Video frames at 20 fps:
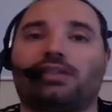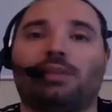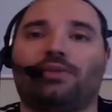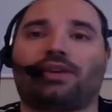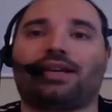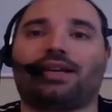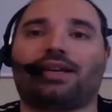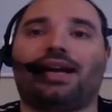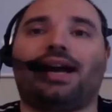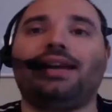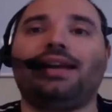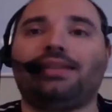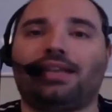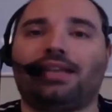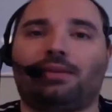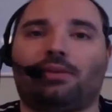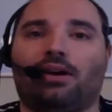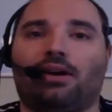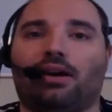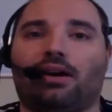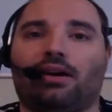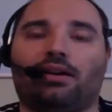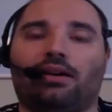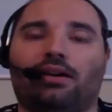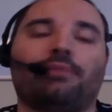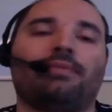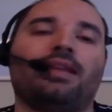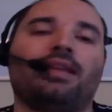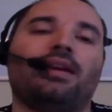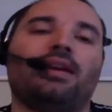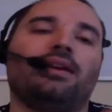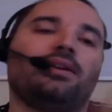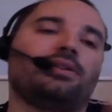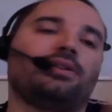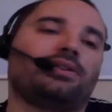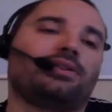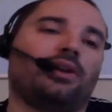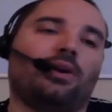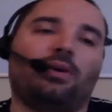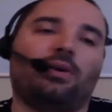content marketing.
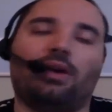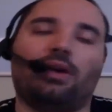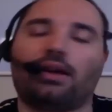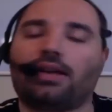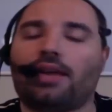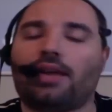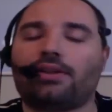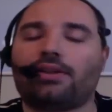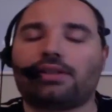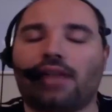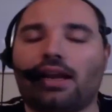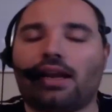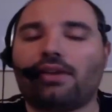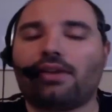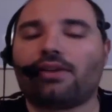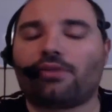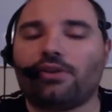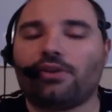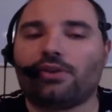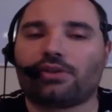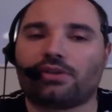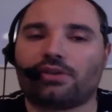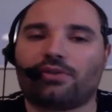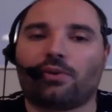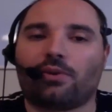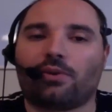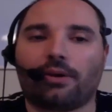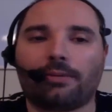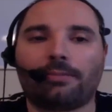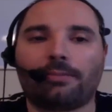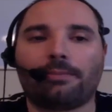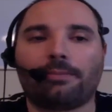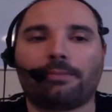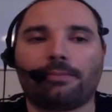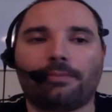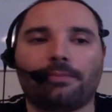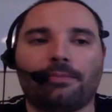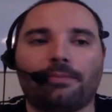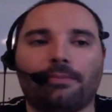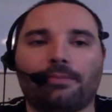So again, there's a lot of different uses for it.
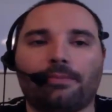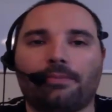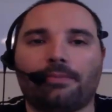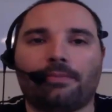Okay,